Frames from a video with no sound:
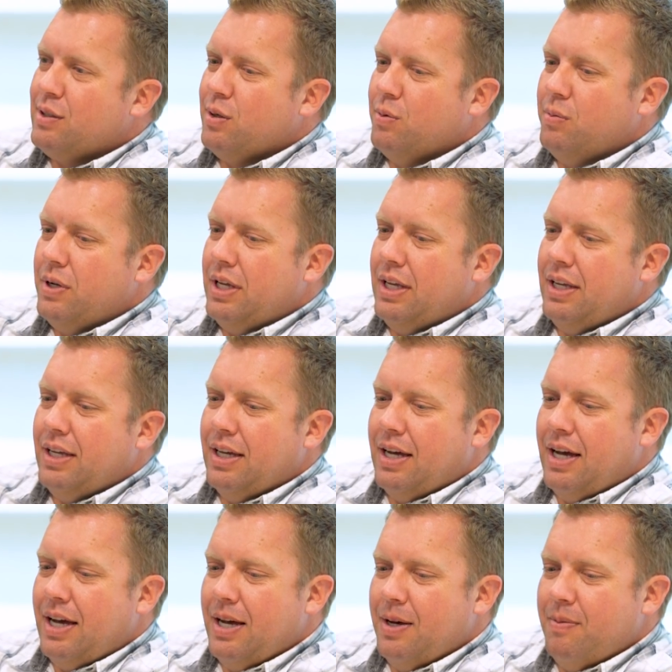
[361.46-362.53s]
so
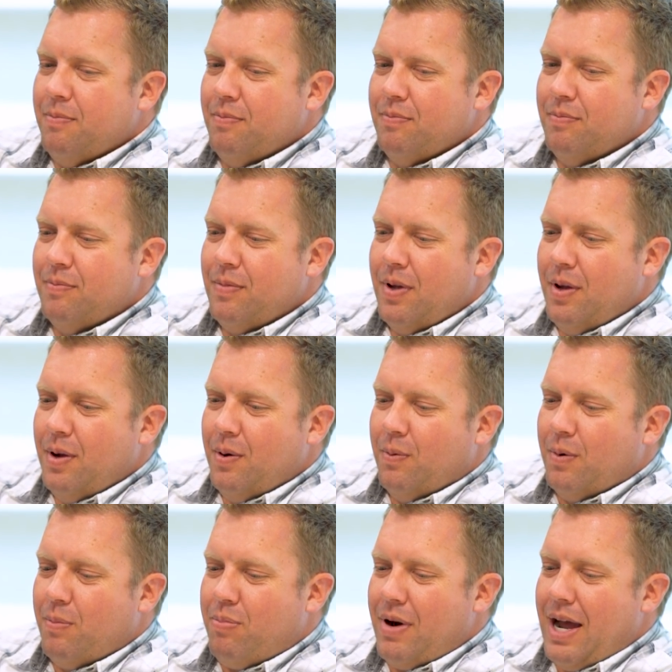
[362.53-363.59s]

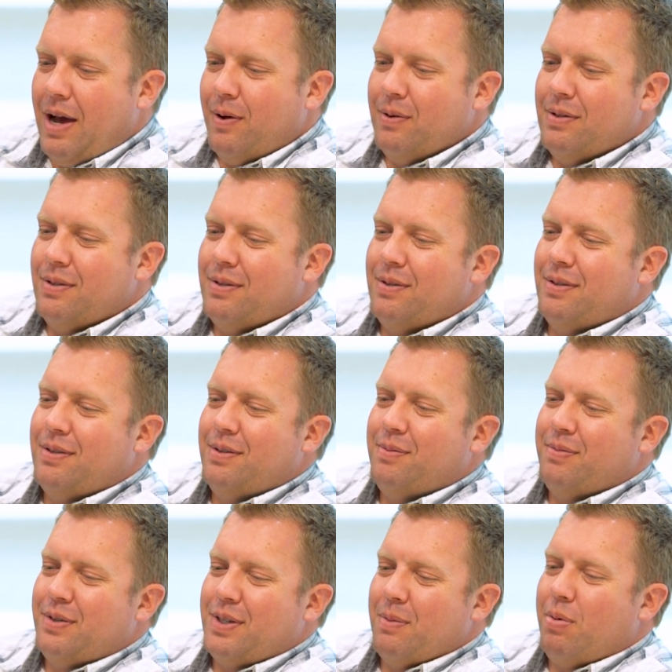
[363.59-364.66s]
we're proud
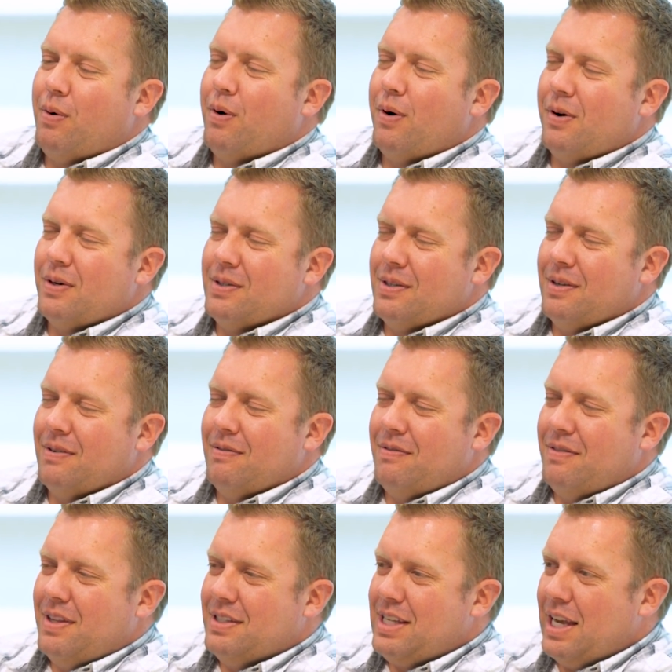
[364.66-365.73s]
supporters
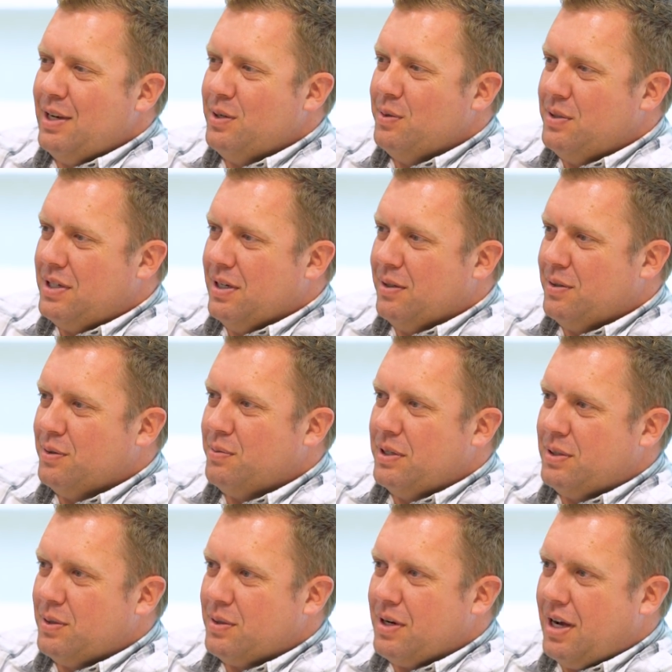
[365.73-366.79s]
of the St. Jude Children's
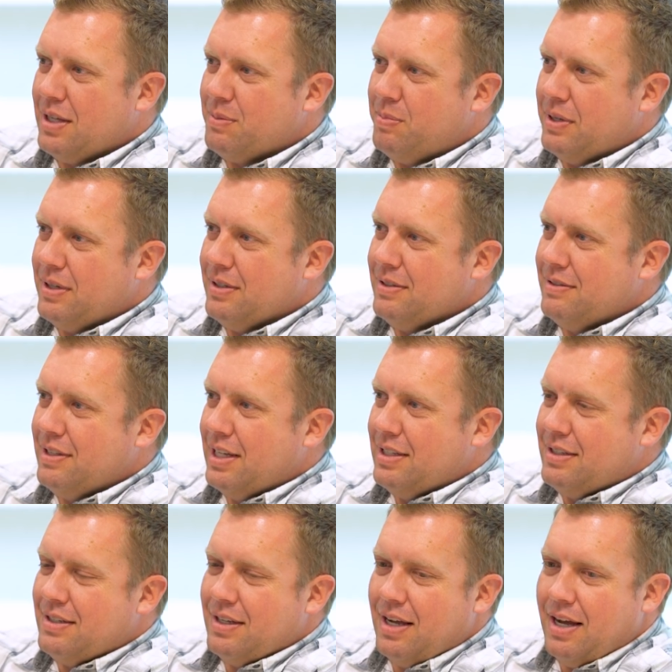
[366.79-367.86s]
Research Hospital.
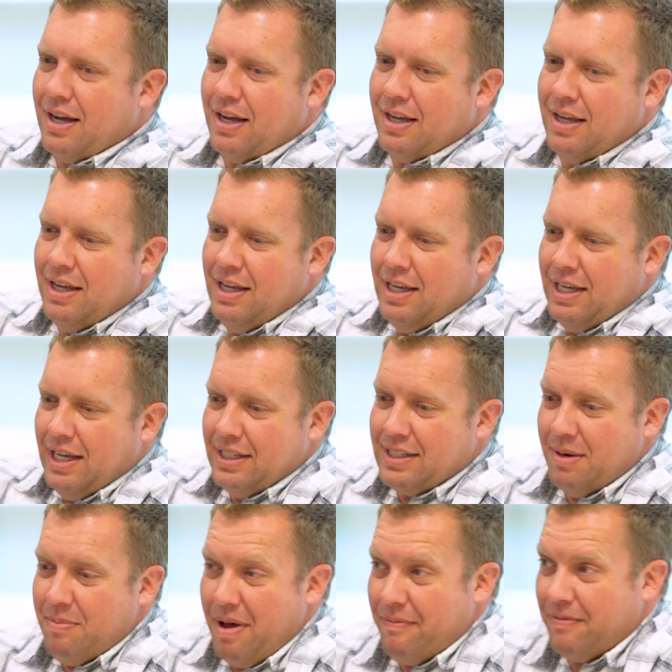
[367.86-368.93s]
It's
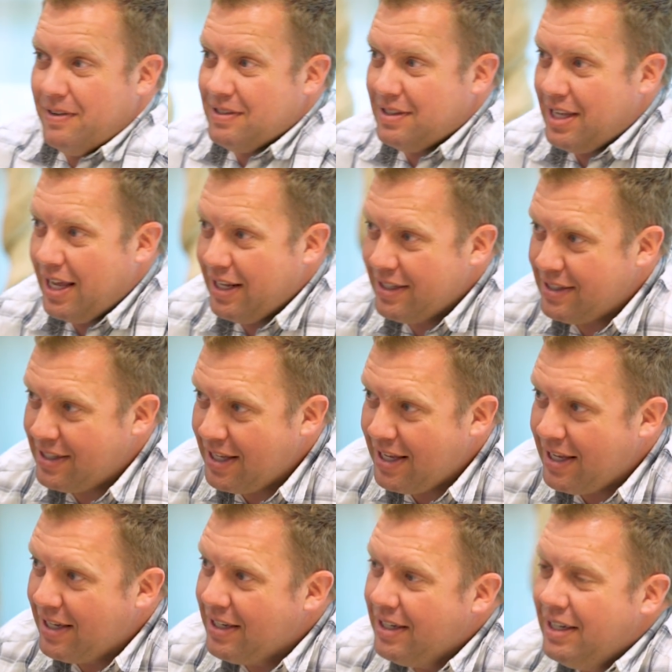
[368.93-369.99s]
in Memphis,
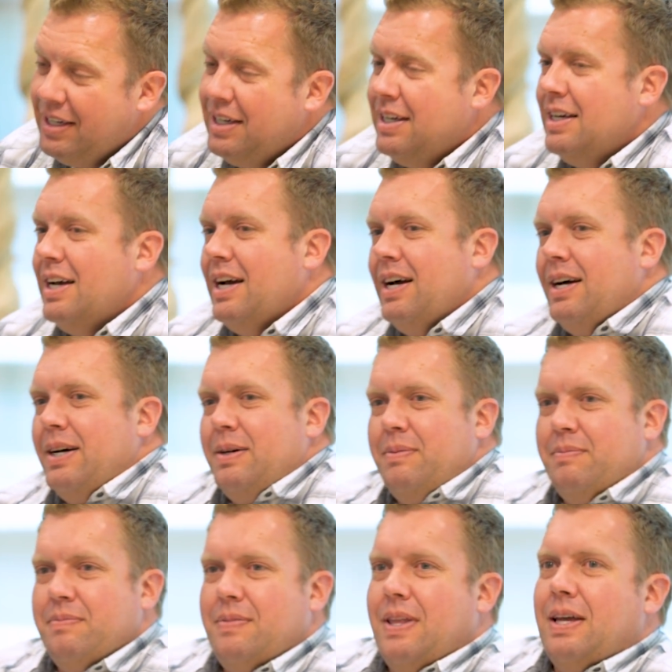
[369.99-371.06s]
Tennessee.
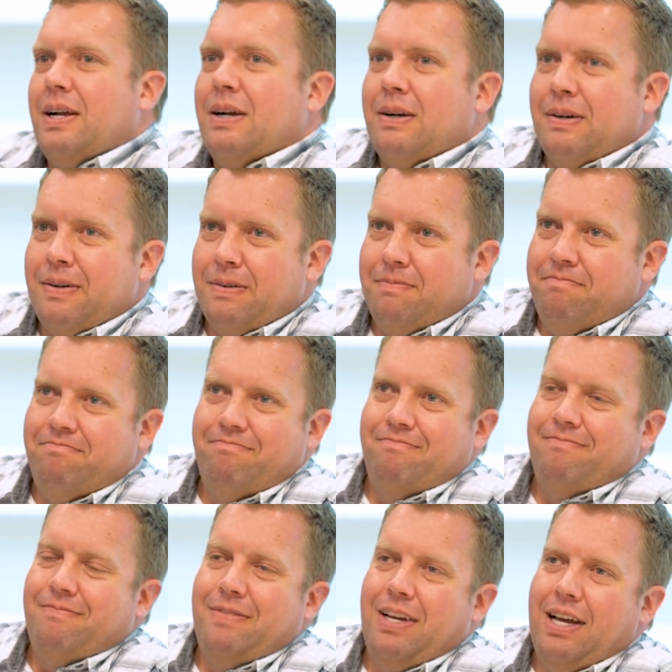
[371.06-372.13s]
They're
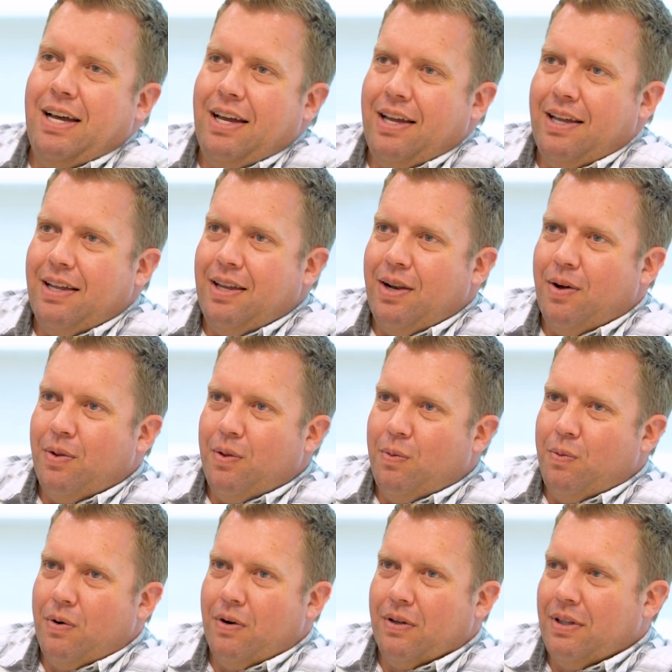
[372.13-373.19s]
the
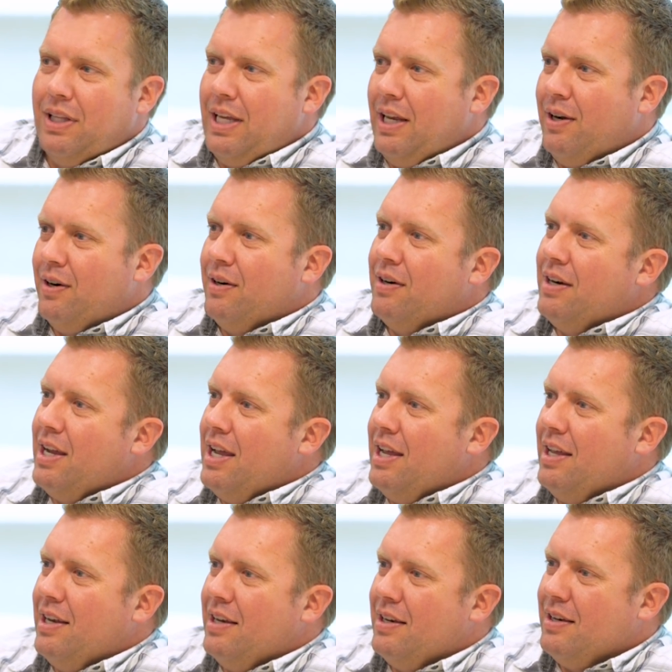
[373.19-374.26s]
world leader
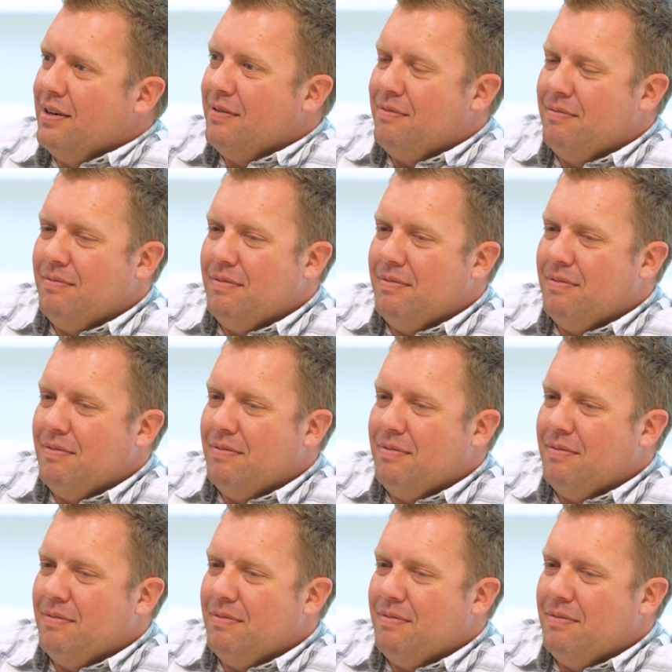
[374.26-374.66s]
in